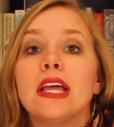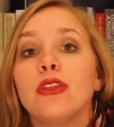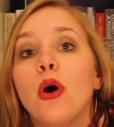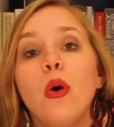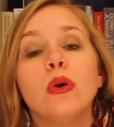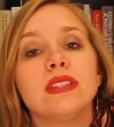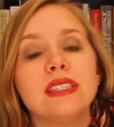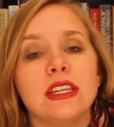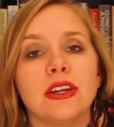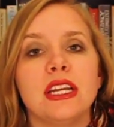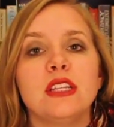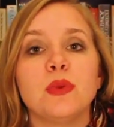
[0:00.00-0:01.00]
the whole
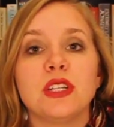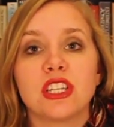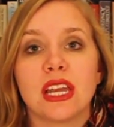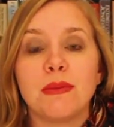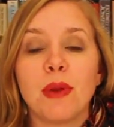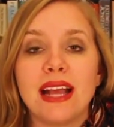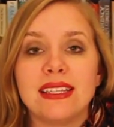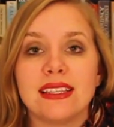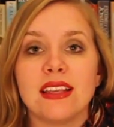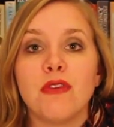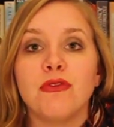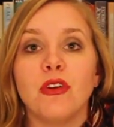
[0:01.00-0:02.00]
series, which comprises
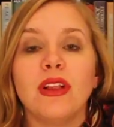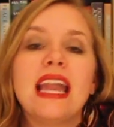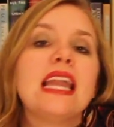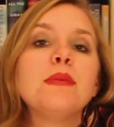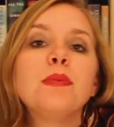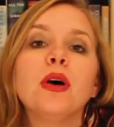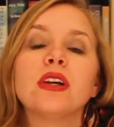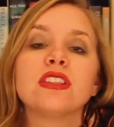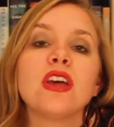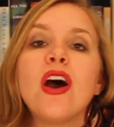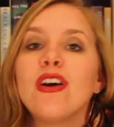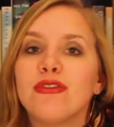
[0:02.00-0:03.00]
a full 8
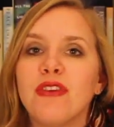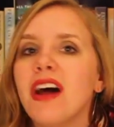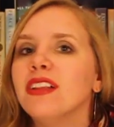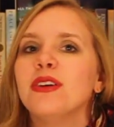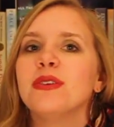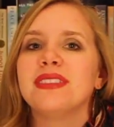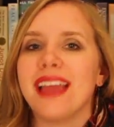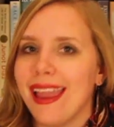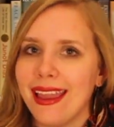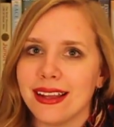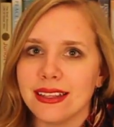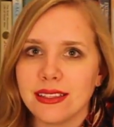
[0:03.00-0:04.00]
books, follows
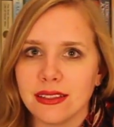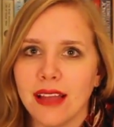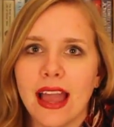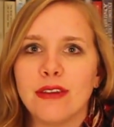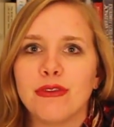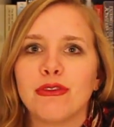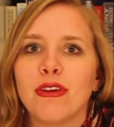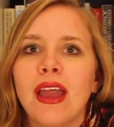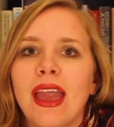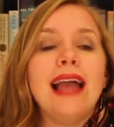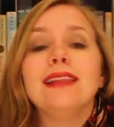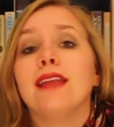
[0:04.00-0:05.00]
Anne's life.
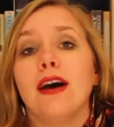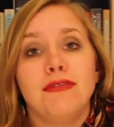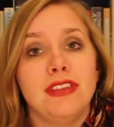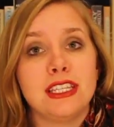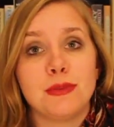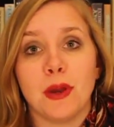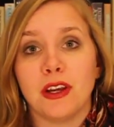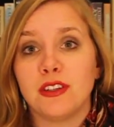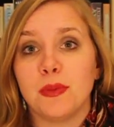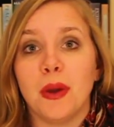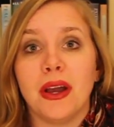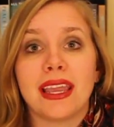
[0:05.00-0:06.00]
I loved this
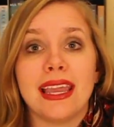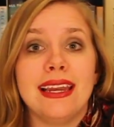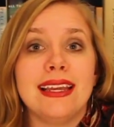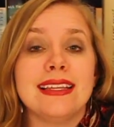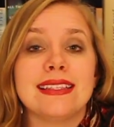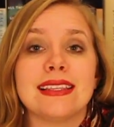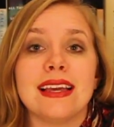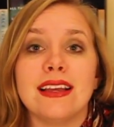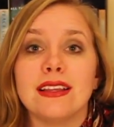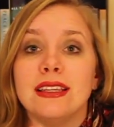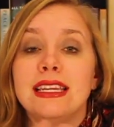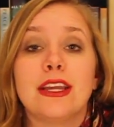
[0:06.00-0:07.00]
first book. It is
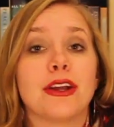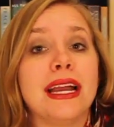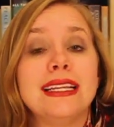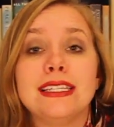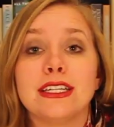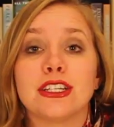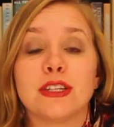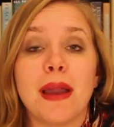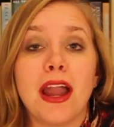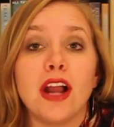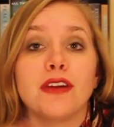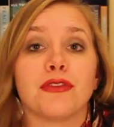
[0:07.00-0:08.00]
near and dear to my
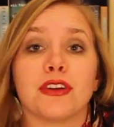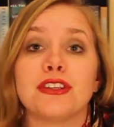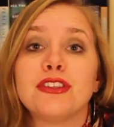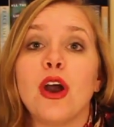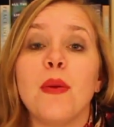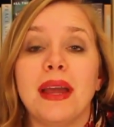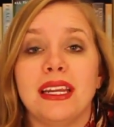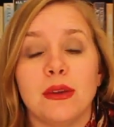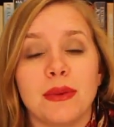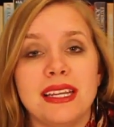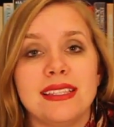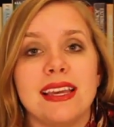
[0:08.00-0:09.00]
heart for so many
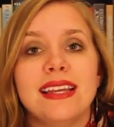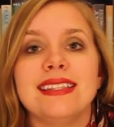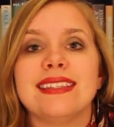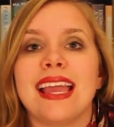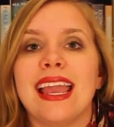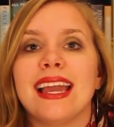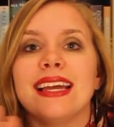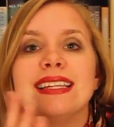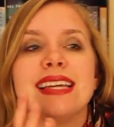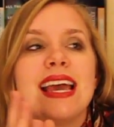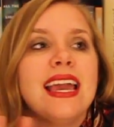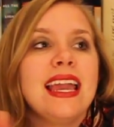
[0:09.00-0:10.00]
reasons,
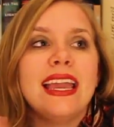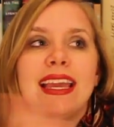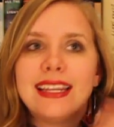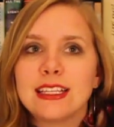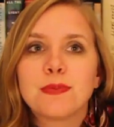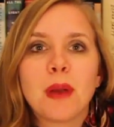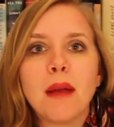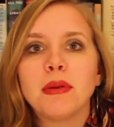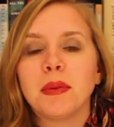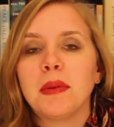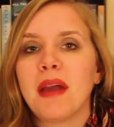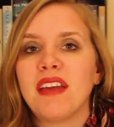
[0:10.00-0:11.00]
and it is
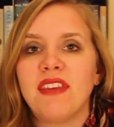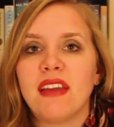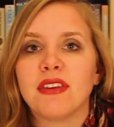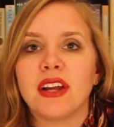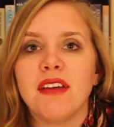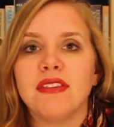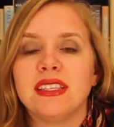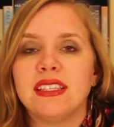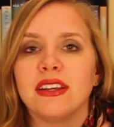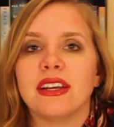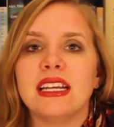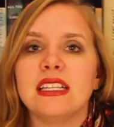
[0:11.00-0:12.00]
probably my favorite of the
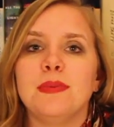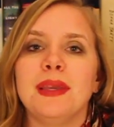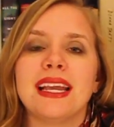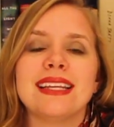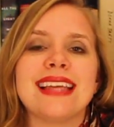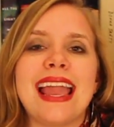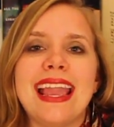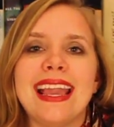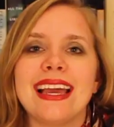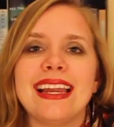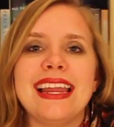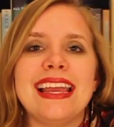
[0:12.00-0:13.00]
series because
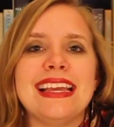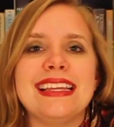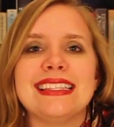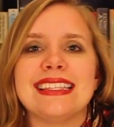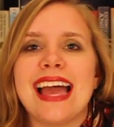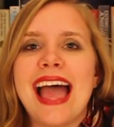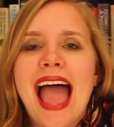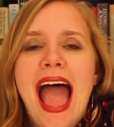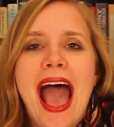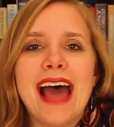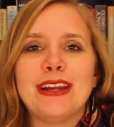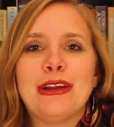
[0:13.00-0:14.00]
Anne is
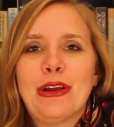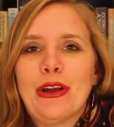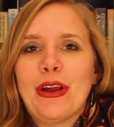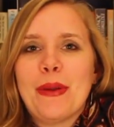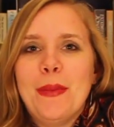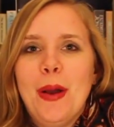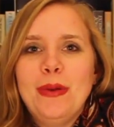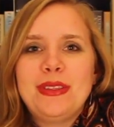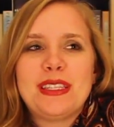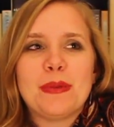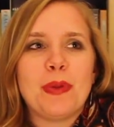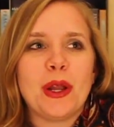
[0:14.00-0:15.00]
at her
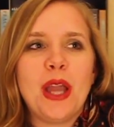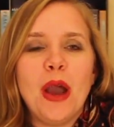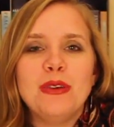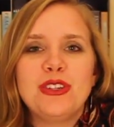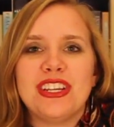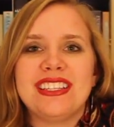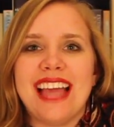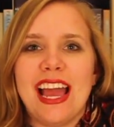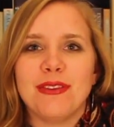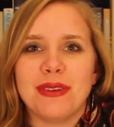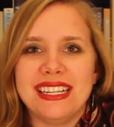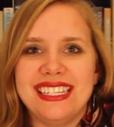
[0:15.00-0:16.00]
most precocious
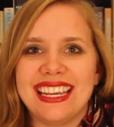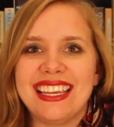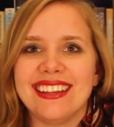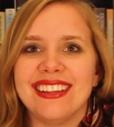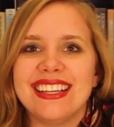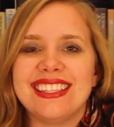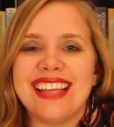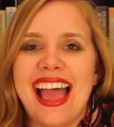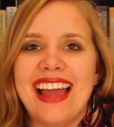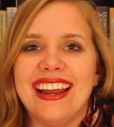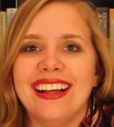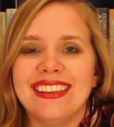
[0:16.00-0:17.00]
and ridiculous
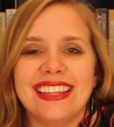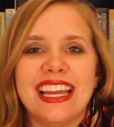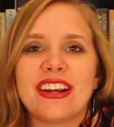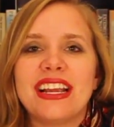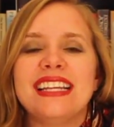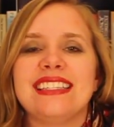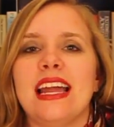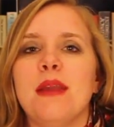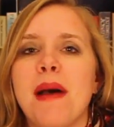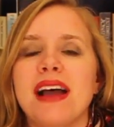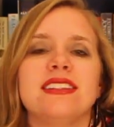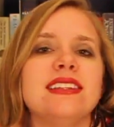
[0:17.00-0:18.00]
and hilarious and
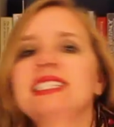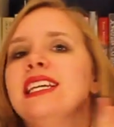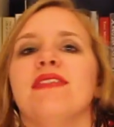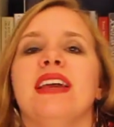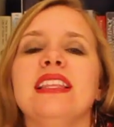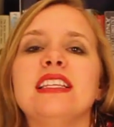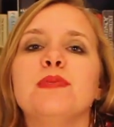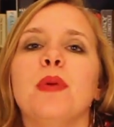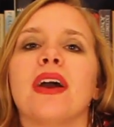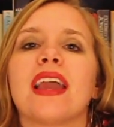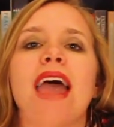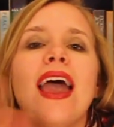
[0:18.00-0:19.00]
imaginative in this
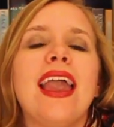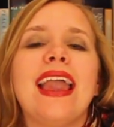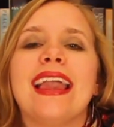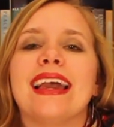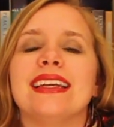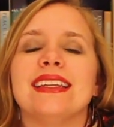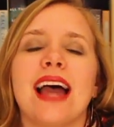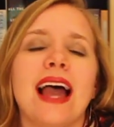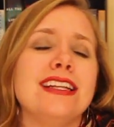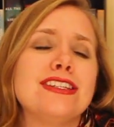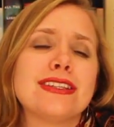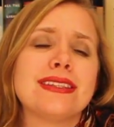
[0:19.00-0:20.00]
book, and
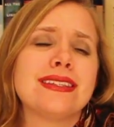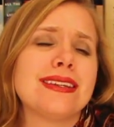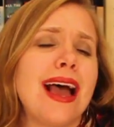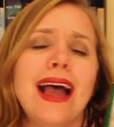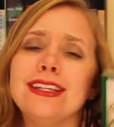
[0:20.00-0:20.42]
I just